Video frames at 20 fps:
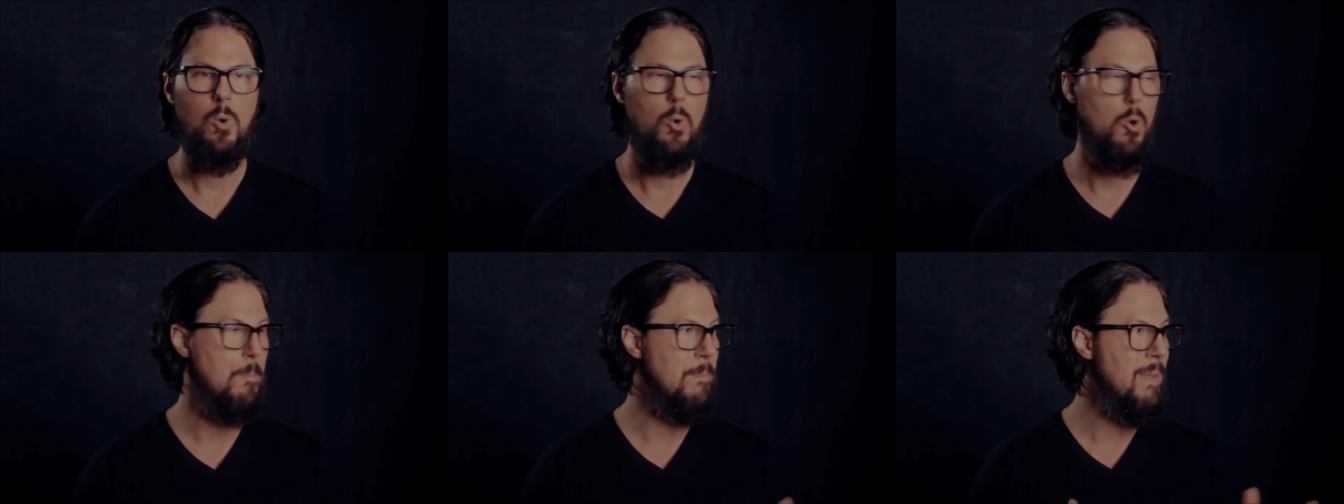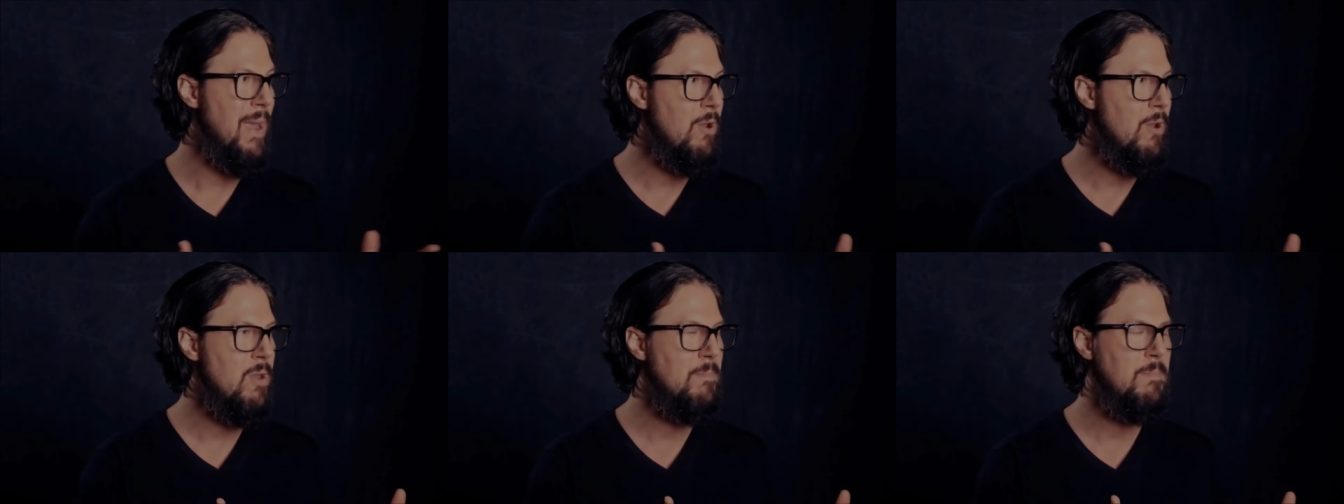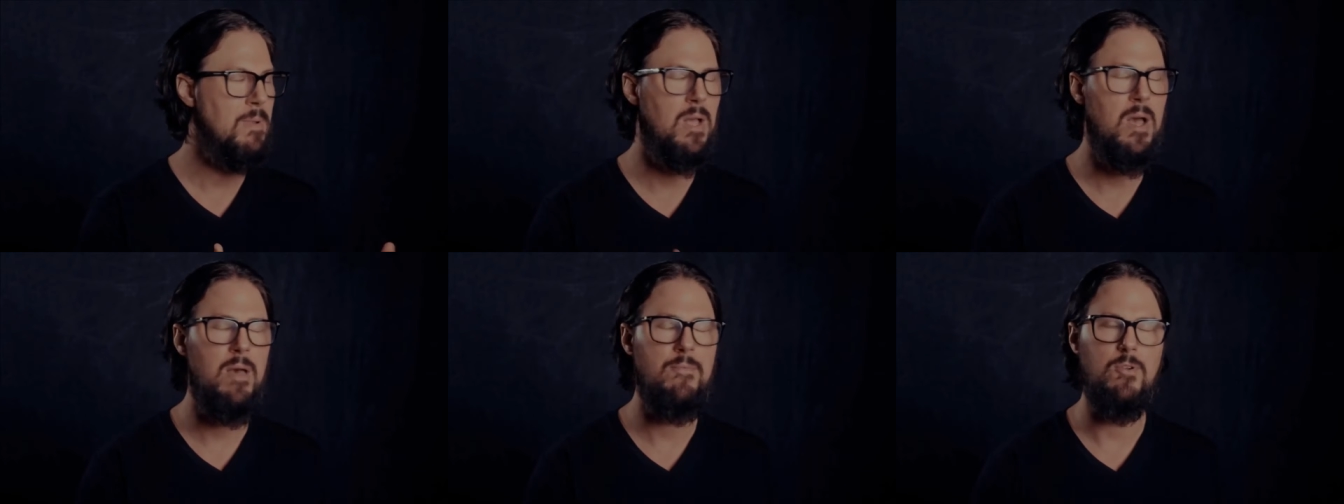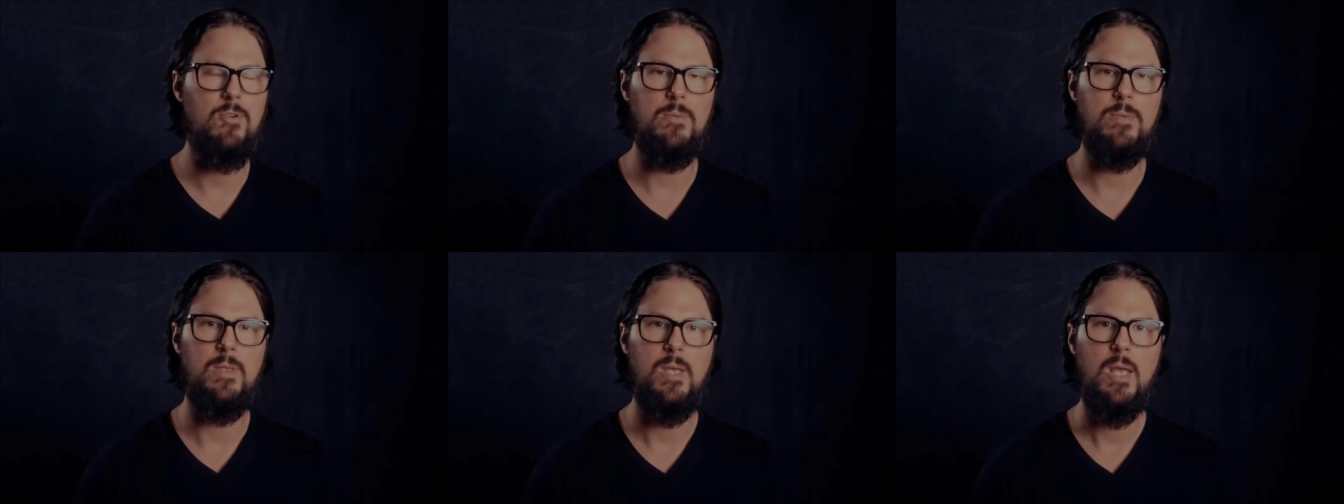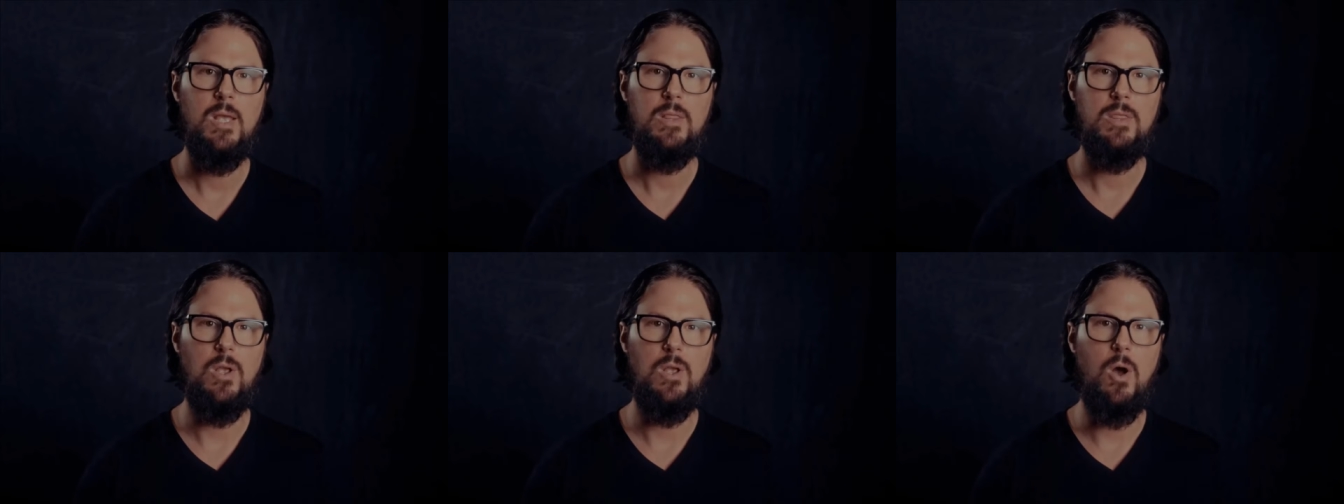Or Marion McGovern,
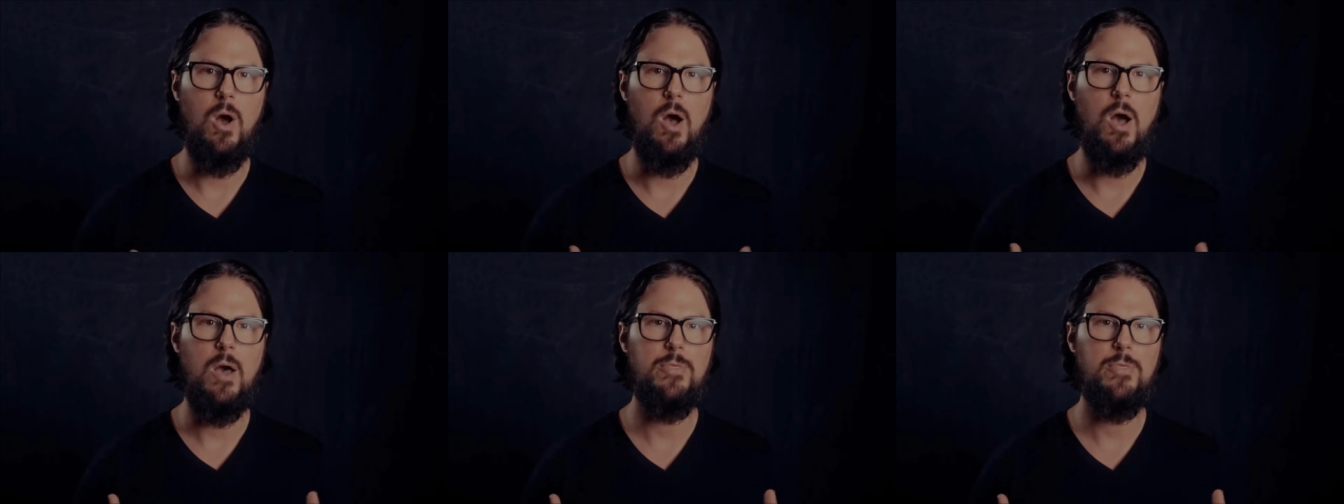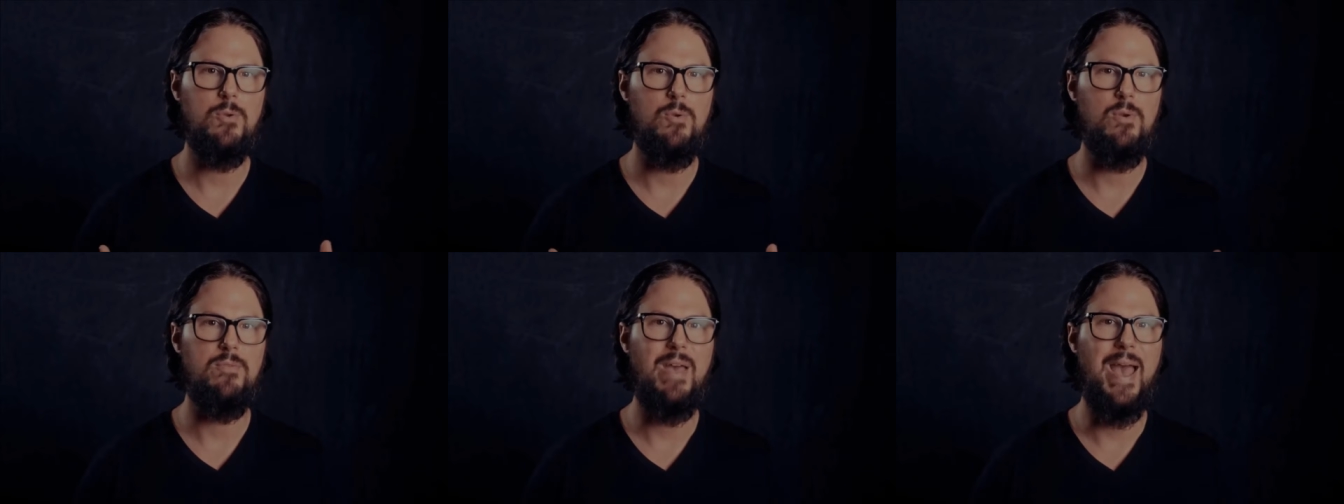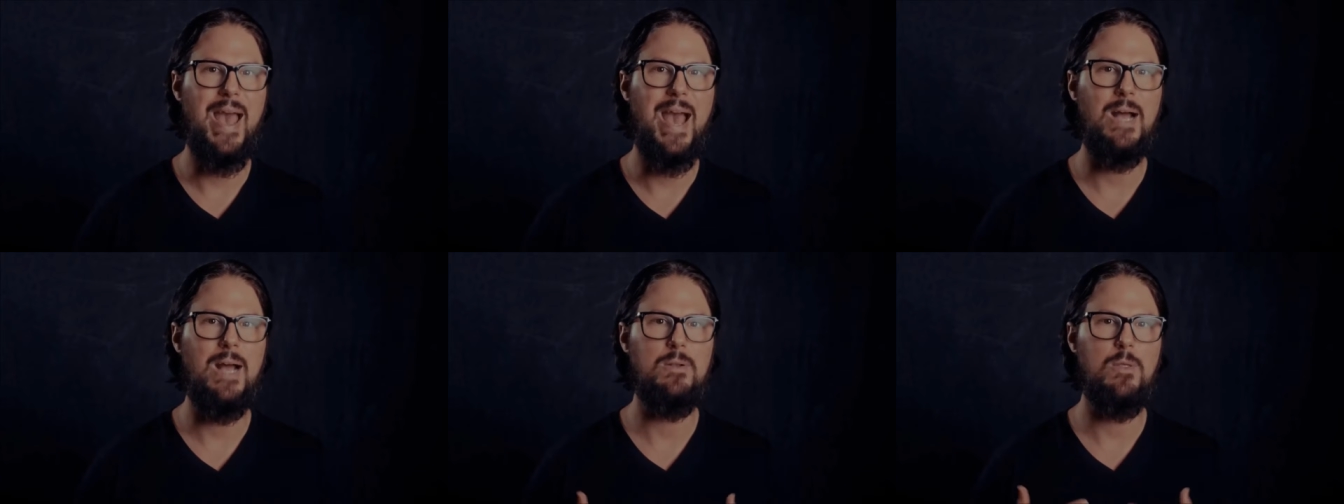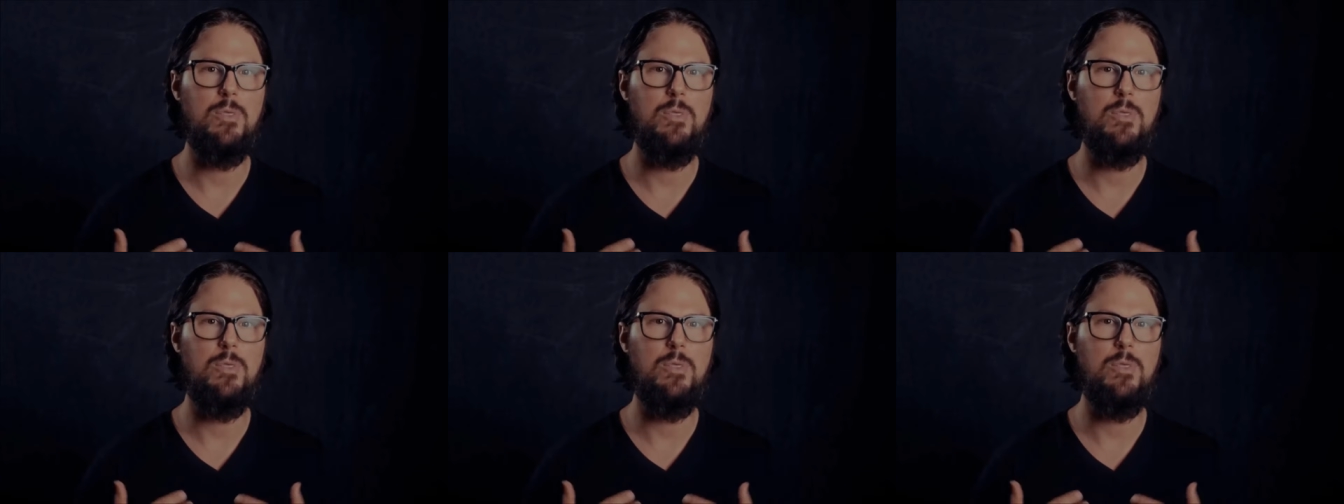the author of How